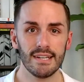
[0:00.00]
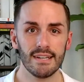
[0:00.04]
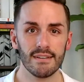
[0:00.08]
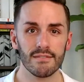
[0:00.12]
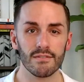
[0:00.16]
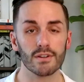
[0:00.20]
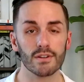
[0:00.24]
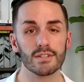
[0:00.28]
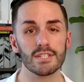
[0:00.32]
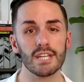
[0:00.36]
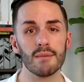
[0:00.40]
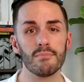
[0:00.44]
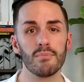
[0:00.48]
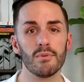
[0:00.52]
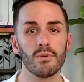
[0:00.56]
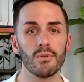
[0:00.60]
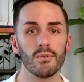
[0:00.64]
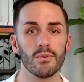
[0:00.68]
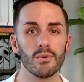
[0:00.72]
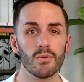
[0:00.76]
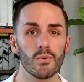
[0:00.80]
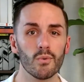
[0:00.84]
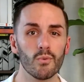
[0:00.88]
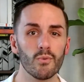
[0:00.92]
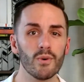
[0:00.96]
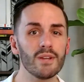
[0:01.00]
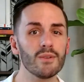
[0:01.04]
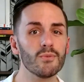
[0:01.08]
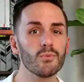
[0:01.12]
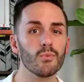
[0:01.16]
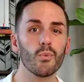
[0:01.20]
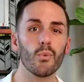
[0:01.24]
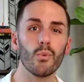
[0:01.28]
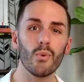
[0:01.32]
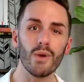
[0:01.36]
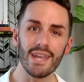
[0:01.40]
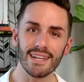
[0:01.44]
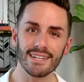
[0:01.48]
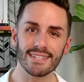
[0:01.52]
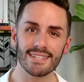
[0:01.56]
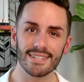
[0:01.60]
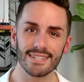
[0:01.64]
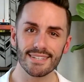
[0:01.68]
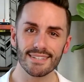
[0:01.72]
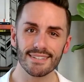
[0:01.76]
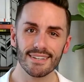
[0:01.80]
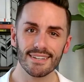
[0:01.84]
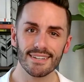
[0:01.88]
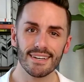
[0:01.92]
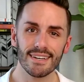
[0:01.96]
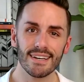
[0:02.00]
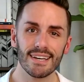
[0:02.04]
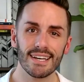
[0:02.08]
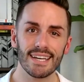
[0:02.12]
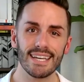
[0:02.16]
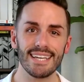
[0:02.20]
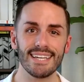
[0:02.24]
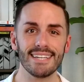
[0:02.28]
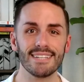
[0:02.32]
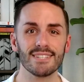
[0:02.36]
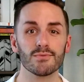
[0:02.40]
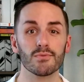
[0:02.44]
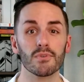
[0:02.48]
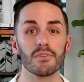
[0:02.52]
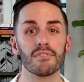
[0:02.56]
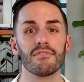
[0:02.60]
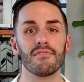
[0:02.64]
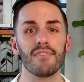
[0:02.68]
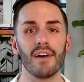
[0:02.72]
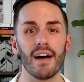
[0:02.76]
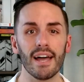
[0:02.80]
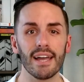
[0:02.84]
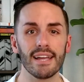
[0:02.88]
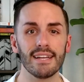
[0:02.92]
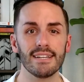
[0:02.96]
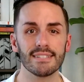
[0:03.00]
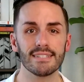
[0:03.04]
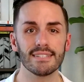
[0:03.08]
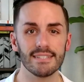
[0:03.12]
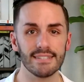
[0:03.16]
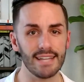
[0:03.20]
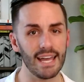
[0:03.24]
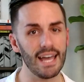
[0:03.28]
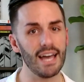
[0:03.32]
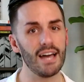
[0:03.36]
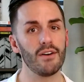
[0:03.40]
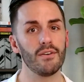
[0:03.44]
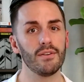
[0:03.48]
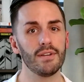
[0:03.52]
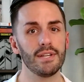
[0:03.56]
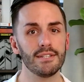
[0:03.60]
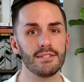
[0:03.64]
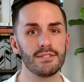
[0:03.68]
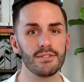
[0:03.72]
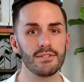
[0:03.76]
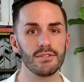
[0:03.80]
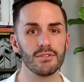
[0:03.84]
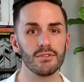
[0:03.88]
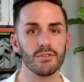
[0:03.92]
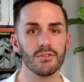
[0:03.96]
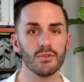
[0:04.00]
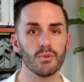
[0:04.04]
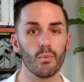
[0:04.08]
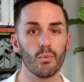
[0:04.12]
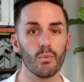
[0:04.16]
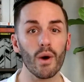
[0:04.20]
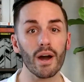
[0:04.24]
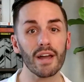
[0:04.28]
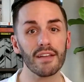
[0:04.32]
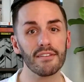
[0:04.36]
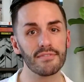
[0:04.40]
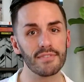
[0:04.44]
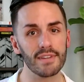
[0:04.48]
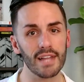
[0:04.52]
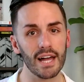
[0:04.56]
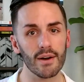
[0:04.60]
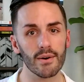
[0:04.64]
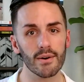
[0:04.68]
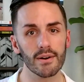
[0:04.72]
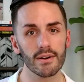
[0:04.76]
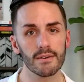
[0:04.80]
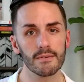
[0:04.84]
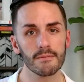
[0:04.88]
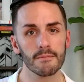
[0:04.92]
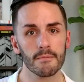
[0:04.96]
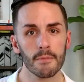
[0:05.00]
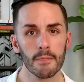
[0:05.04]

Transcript: For example, when wheat is refined down into white flour,